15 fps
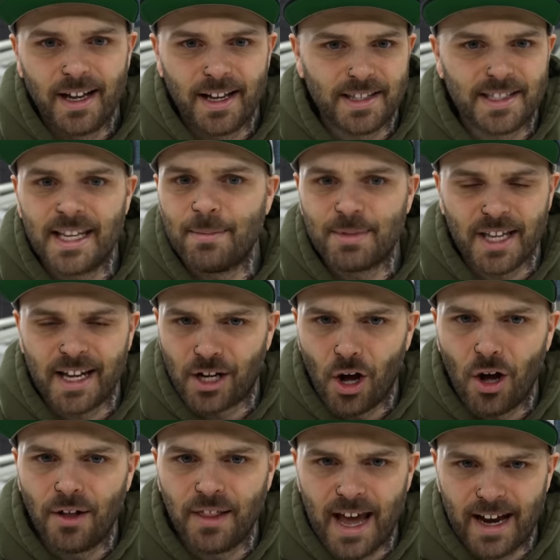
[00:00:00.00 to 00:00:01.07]
it seems like
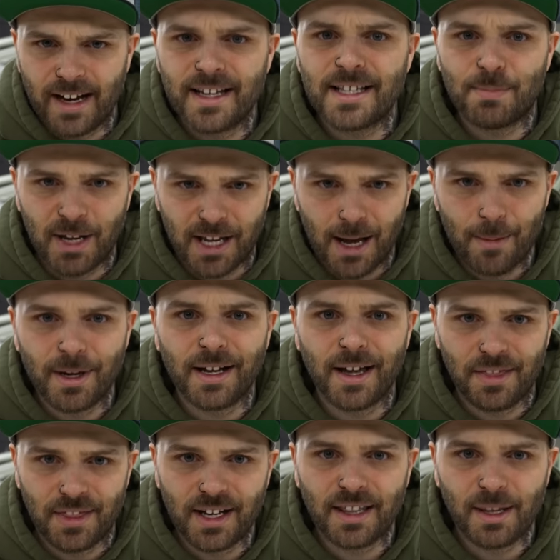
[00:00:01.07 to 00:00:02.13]
all of that is becoming a
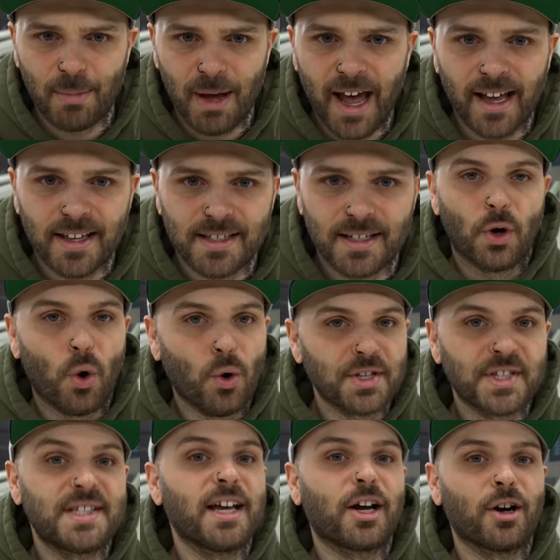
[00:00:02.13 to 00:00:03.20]
thing of the past. The whole
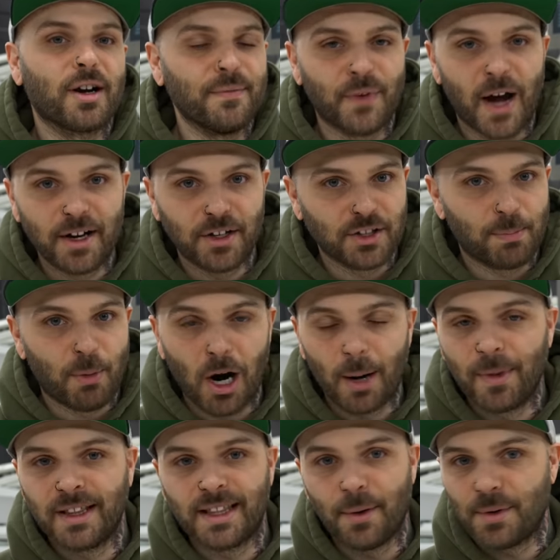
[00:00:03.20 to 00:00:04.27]
sticker and vinyl
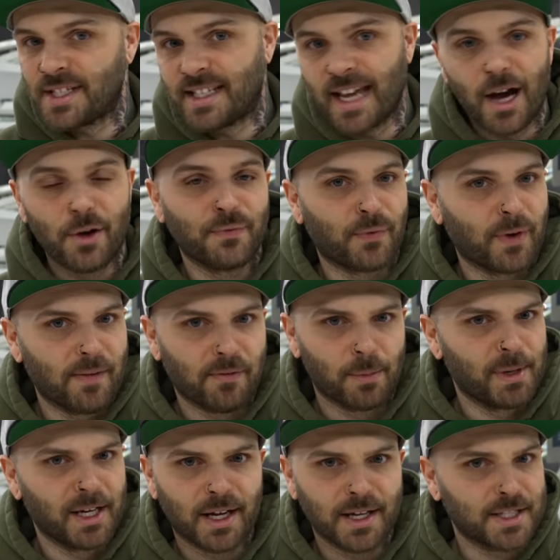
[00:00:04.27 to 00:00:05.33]
department that was down forever
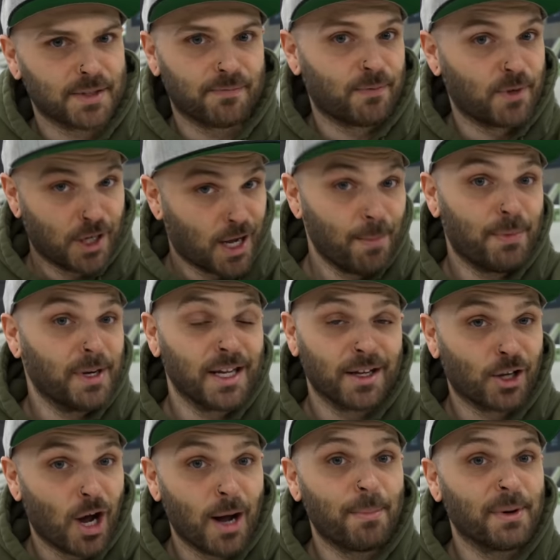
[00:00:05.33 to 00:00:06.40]
because of company
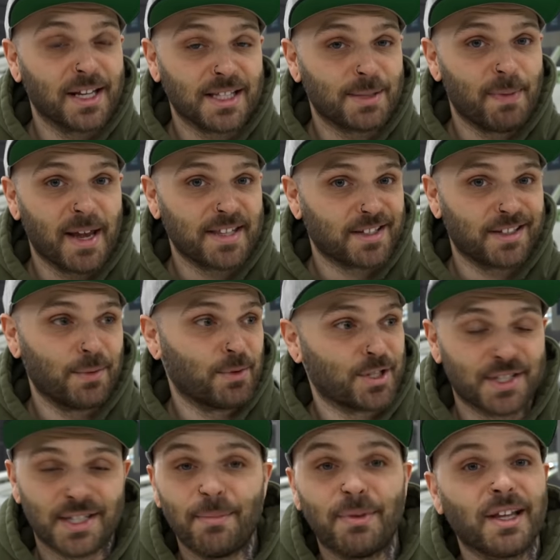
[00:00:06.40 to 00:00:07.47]
incompetence basically, which
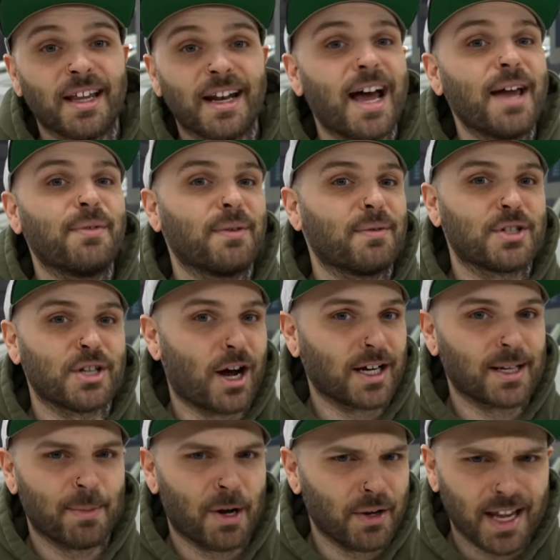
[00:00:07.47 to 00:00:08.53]
is something that I haven't even
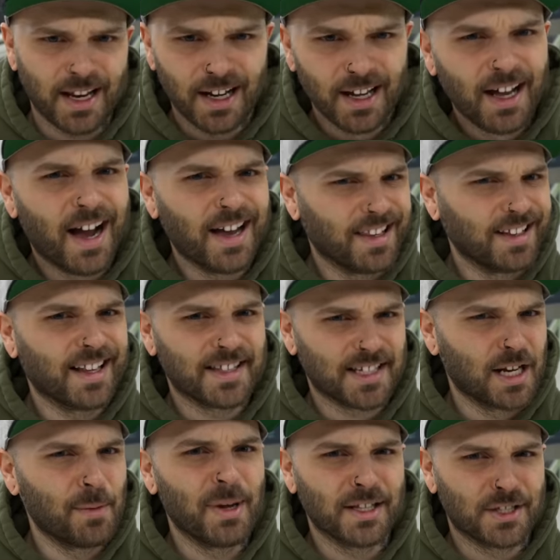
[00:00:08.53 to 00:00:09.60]
talked about yet. I think that's
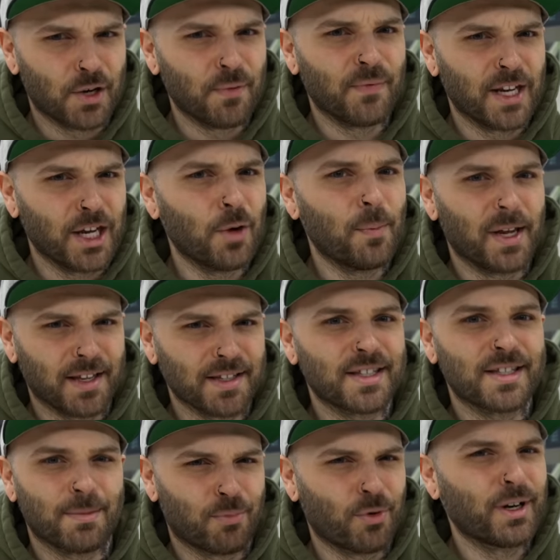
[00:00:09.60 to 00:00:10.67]
gonna be its own video because
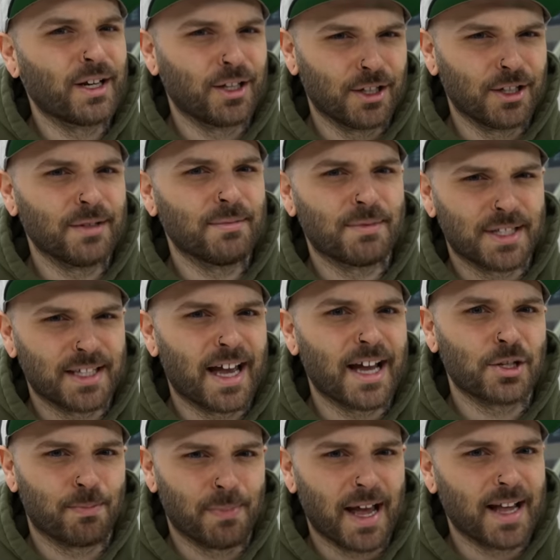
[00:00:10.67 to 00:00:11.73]
it's a pretty good
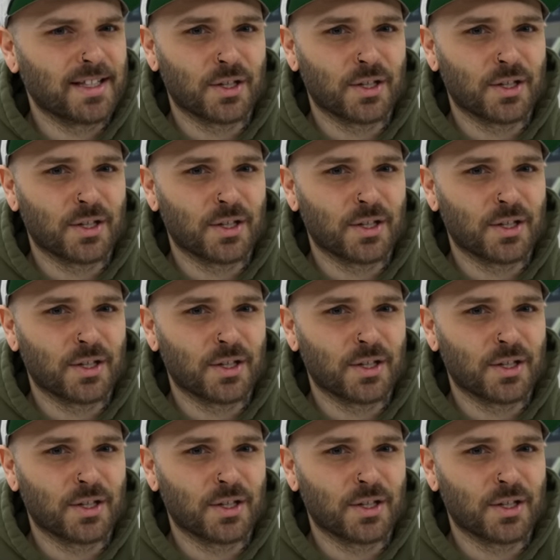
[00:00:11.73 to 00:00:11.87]
slash bad